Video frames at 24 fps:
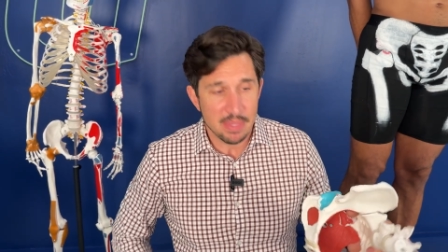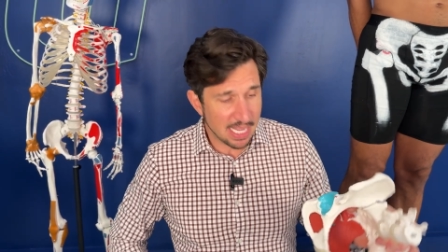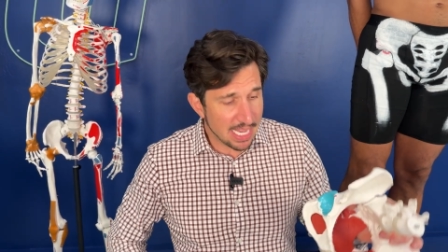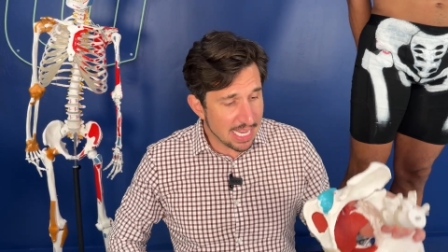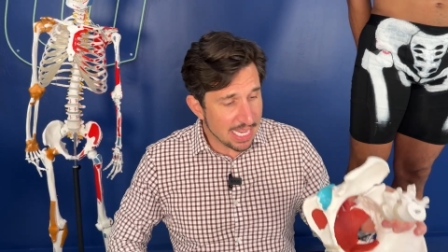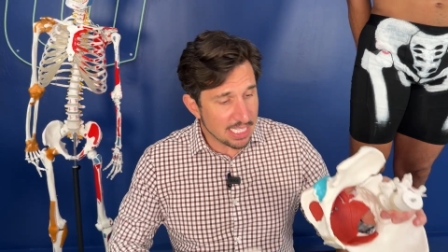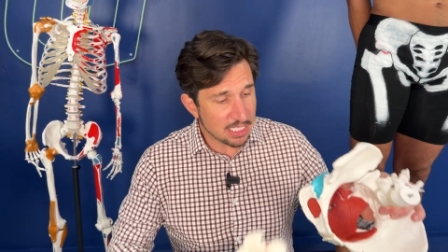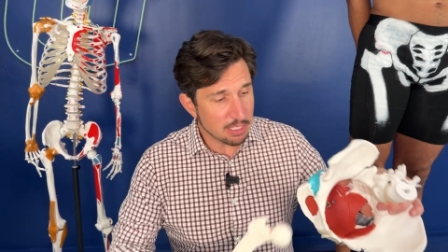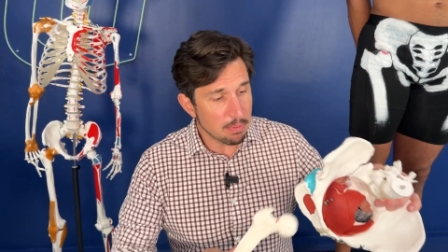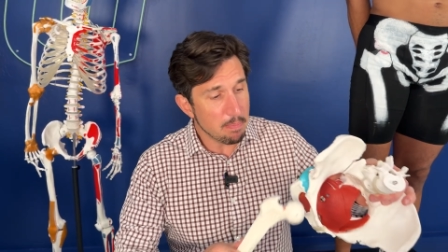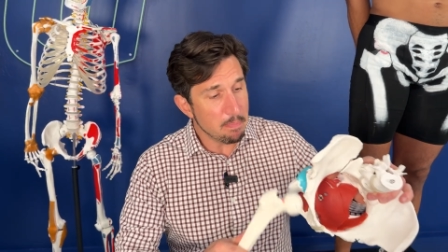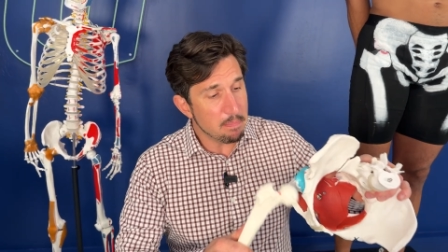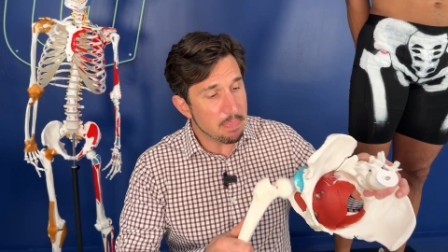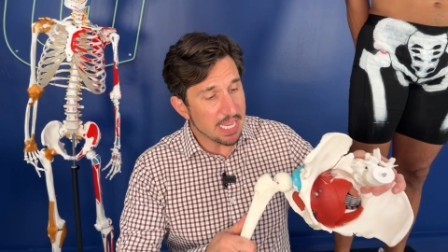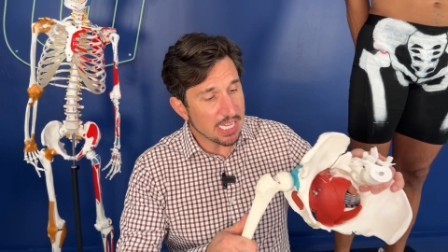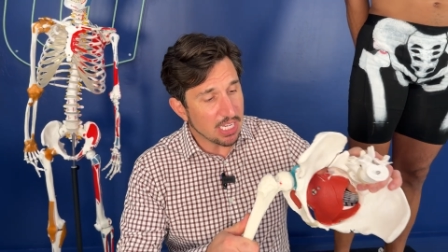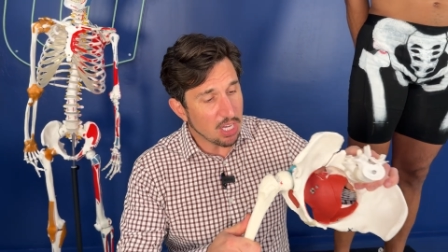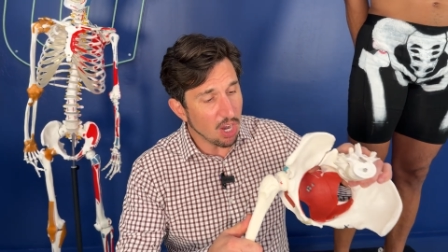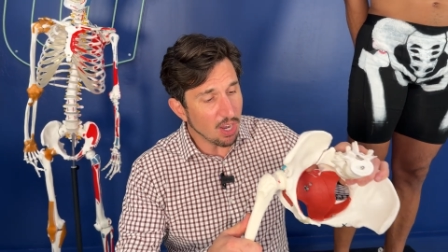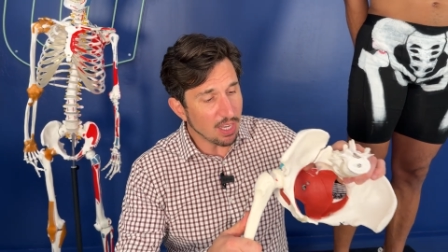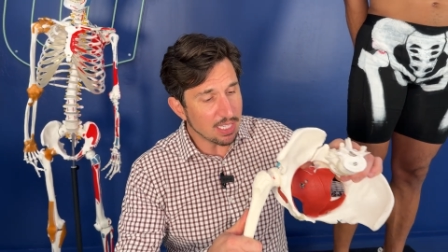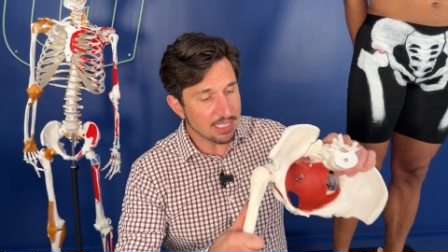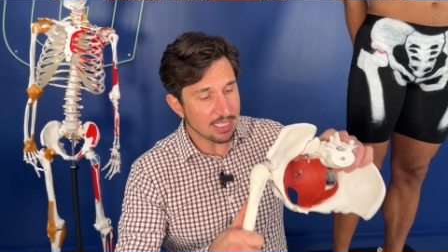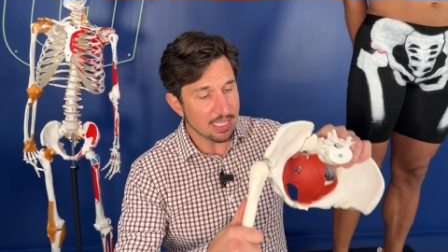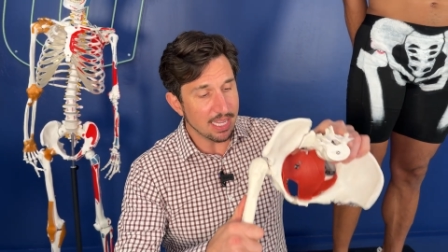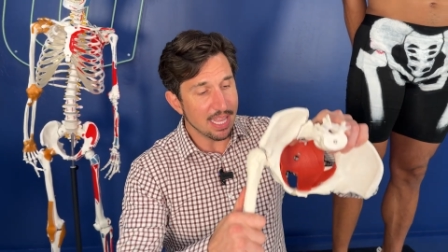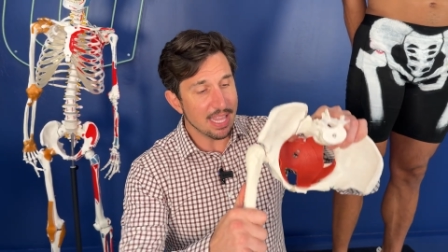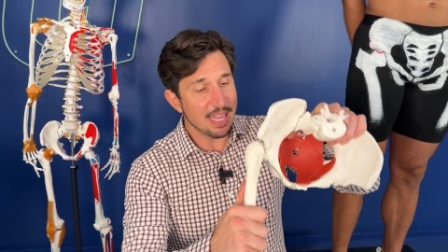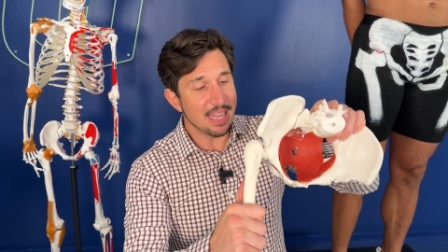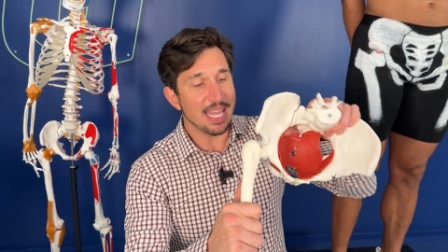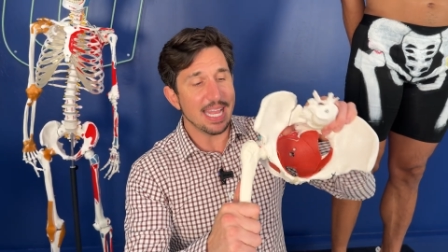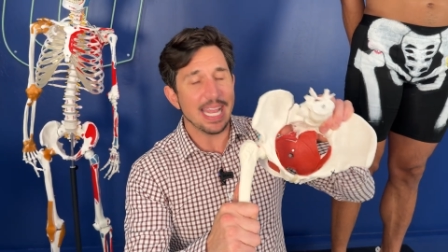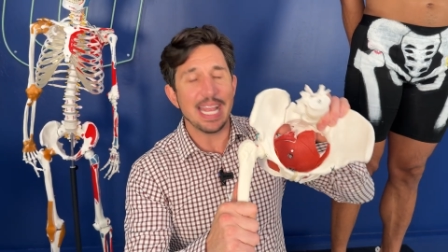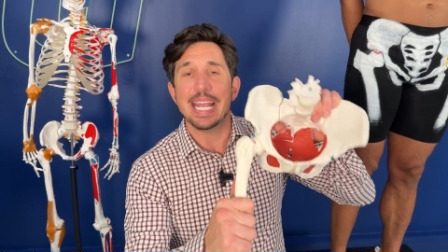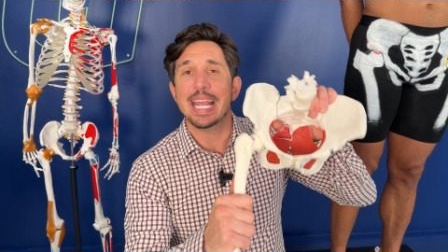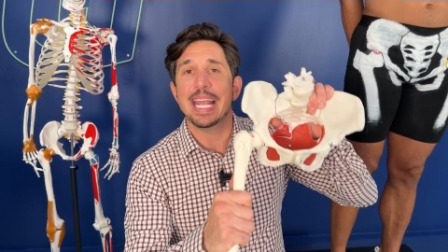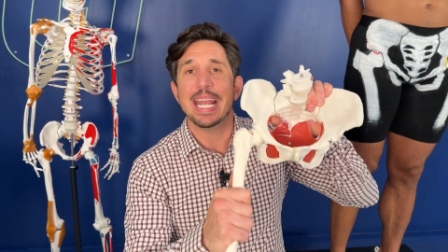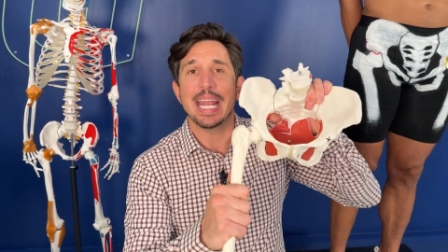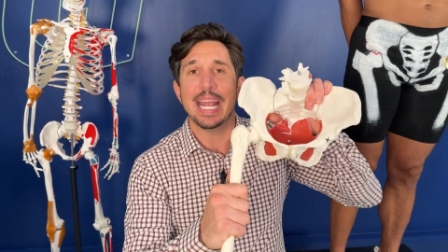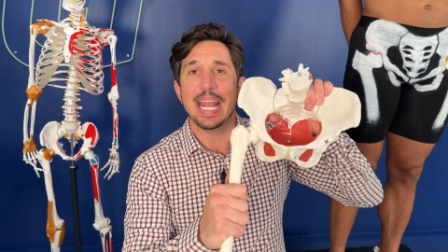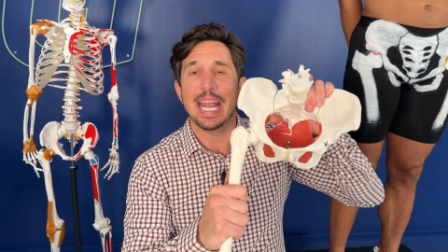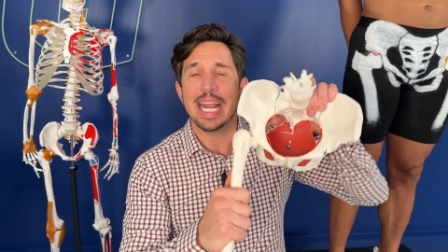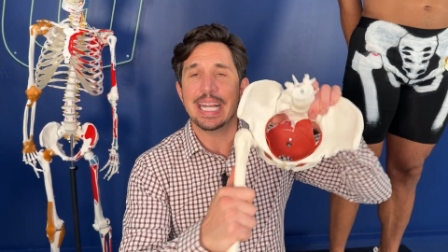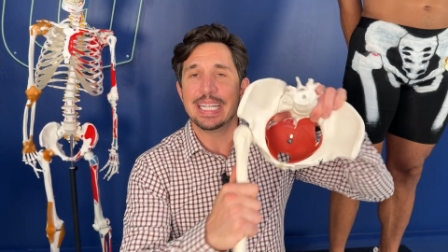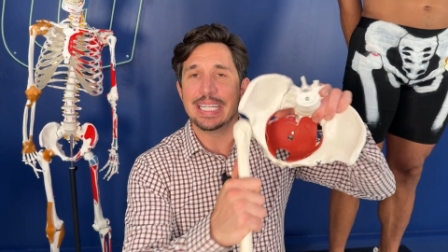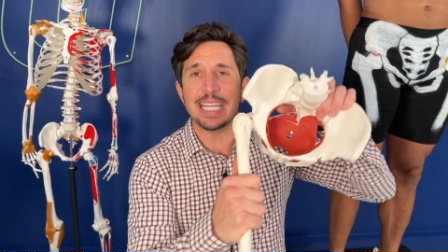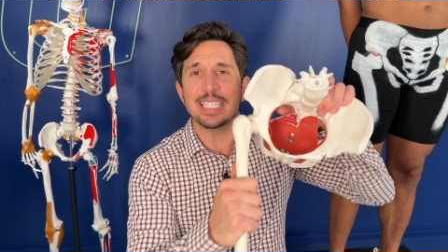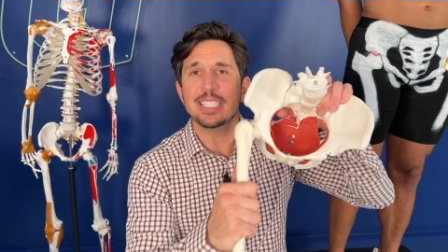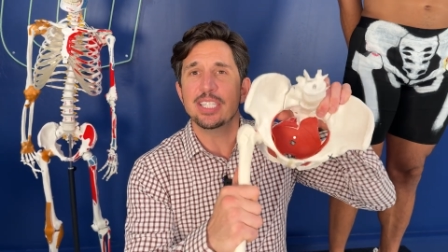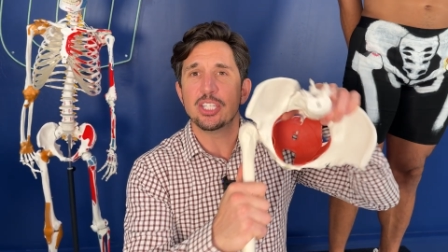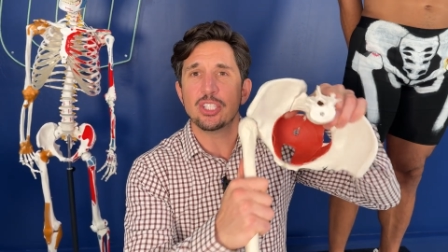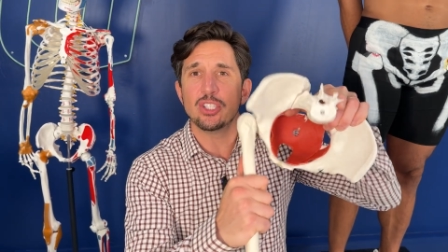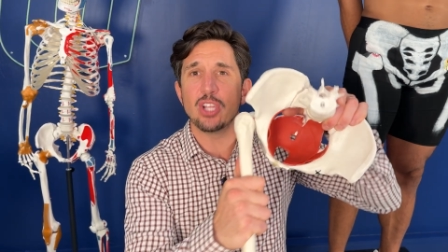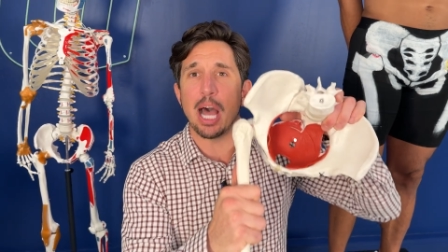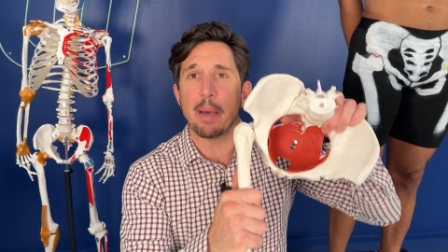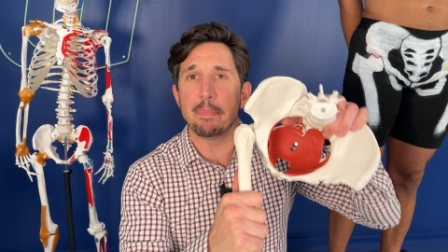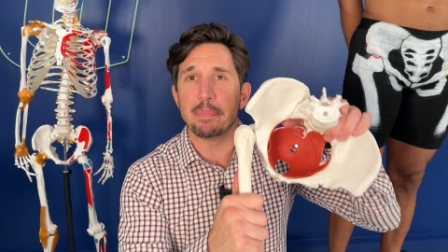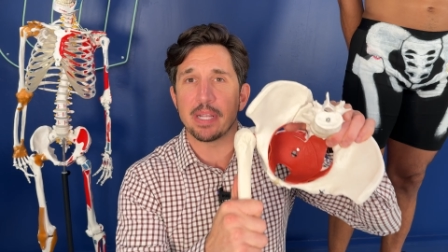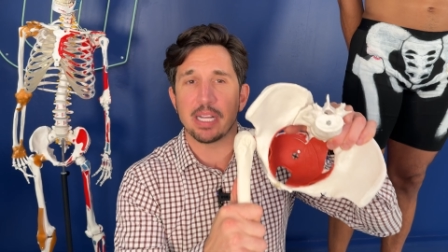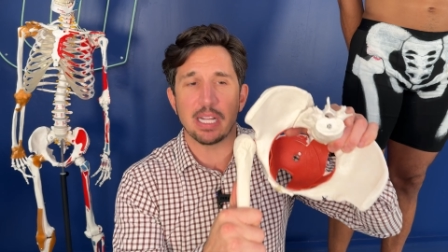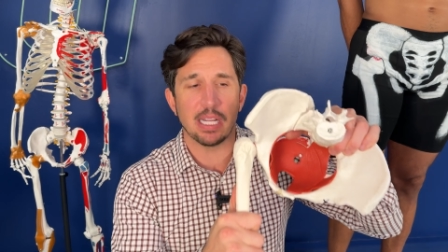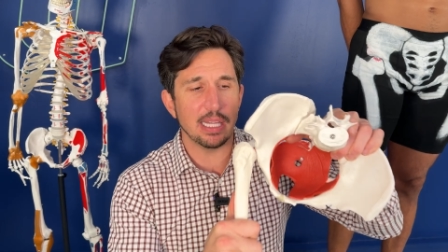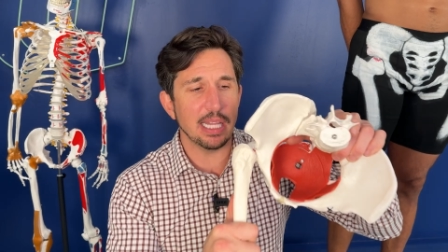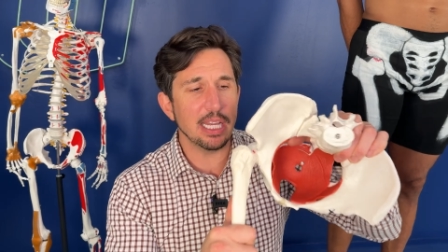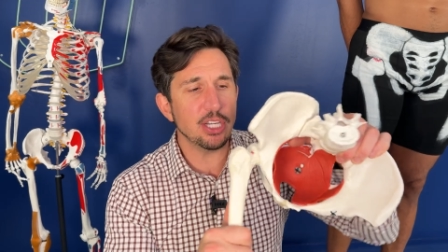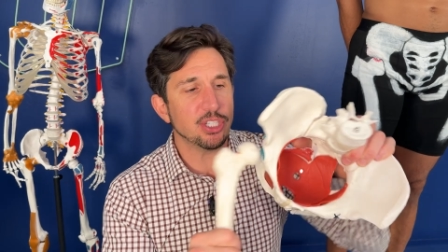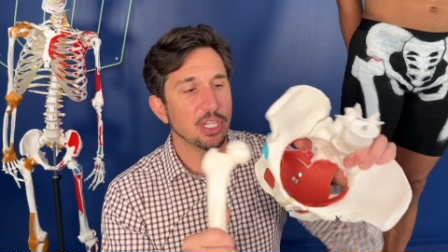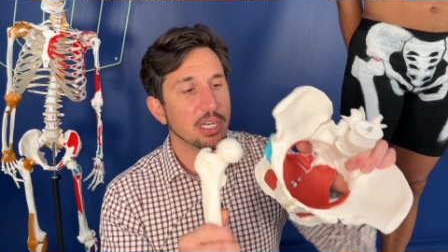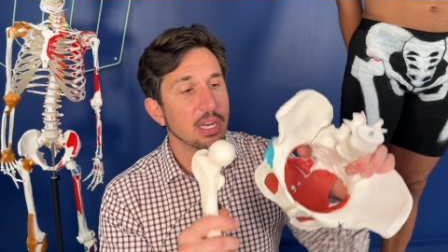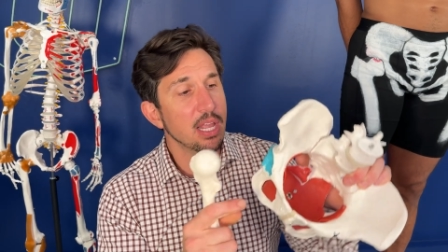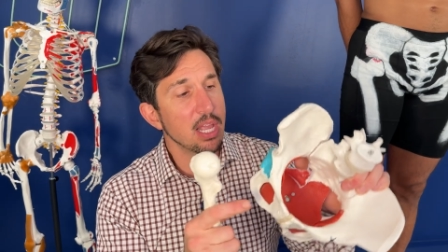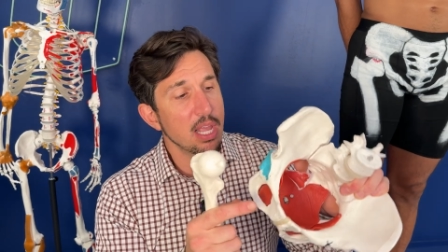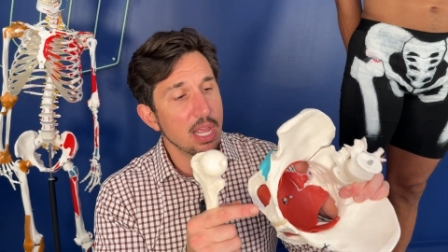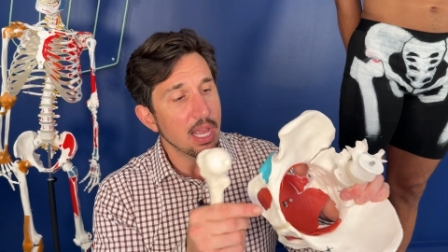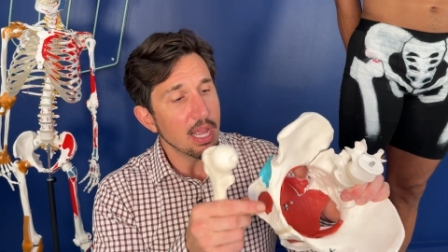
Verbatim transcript: is because it doesn't stop the collision.